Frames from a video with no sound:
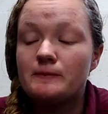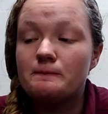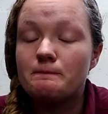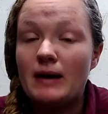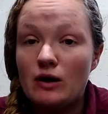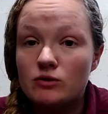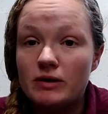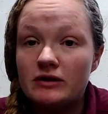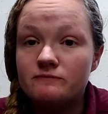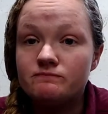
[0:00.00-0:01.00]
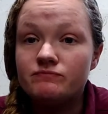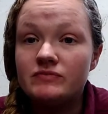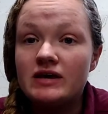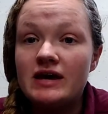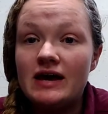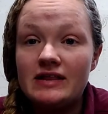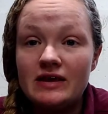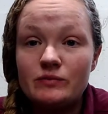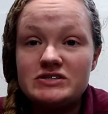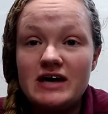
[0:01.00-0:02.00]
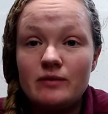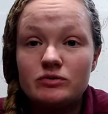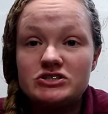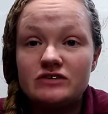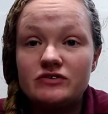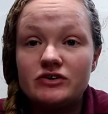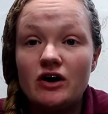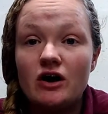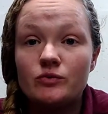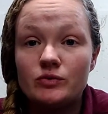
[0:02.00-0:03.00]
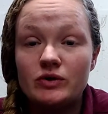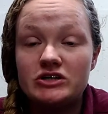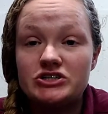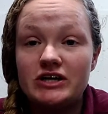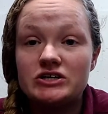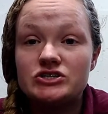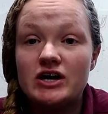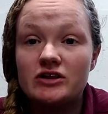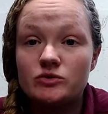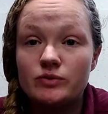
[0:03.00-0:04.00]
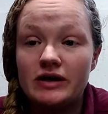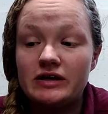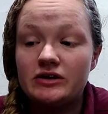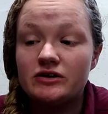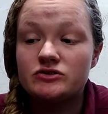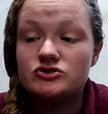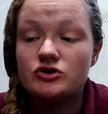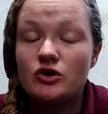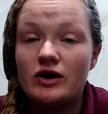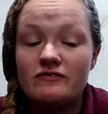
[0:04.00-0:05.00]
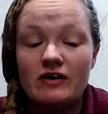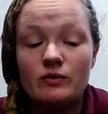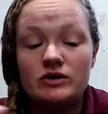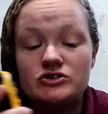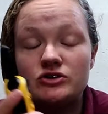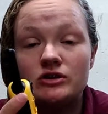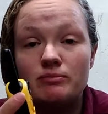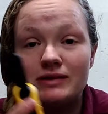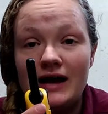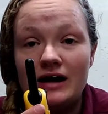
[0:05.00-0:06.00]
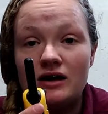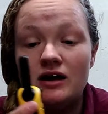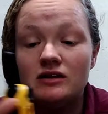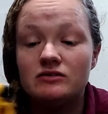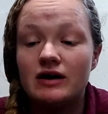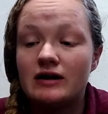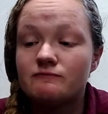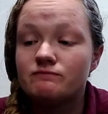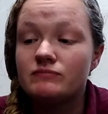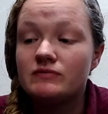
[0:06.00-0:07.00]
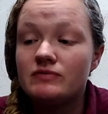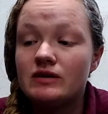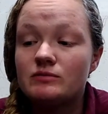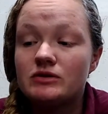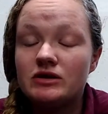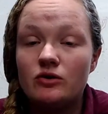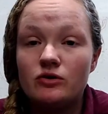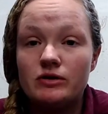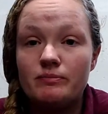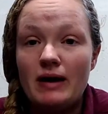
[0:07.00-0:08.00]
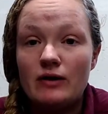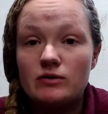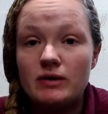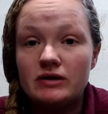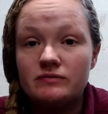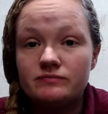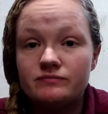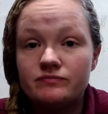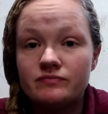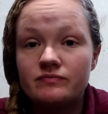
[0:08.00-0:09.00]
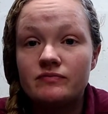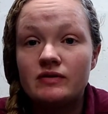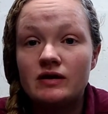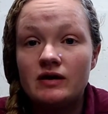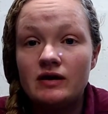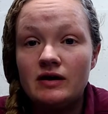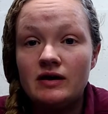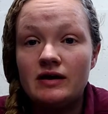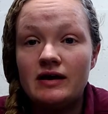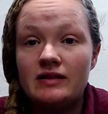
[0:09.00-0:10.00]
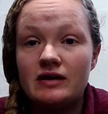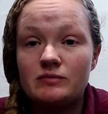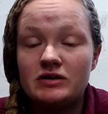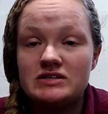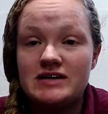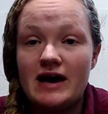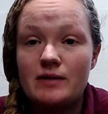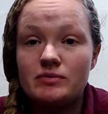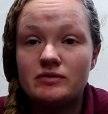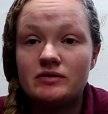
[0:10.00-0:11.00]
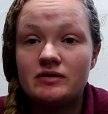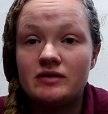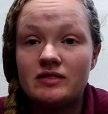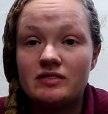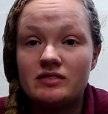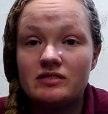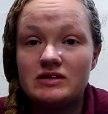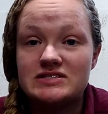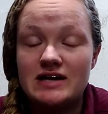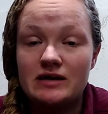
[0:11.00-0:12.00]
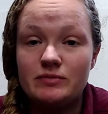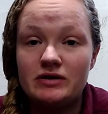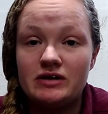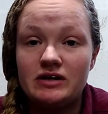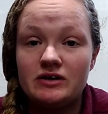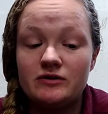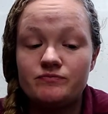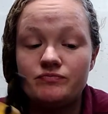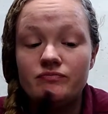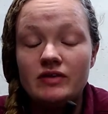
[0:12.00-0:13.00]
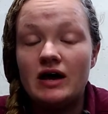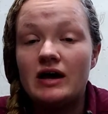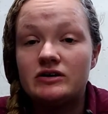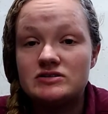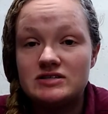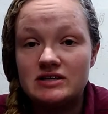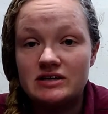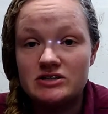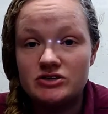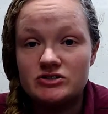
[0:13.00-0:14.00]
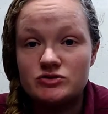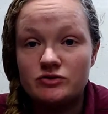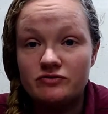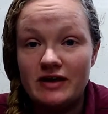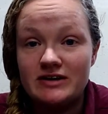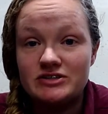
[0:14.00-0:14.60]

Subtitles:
power button and then we tap whichever dog we want to change on the right here. So if I want to turn the black collar on, I'm going to hold the power button and then I'm going to tap the side button here. And you'll see that it turns to a flashing